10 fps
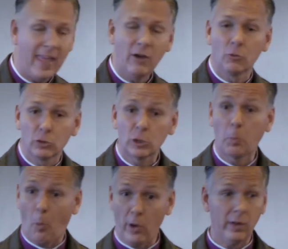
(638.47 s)
They could
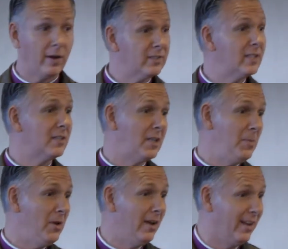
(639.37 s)
spoil our sense of
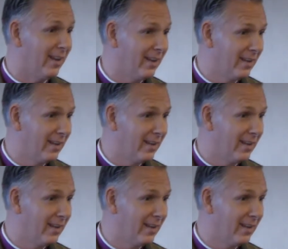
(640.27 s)
community.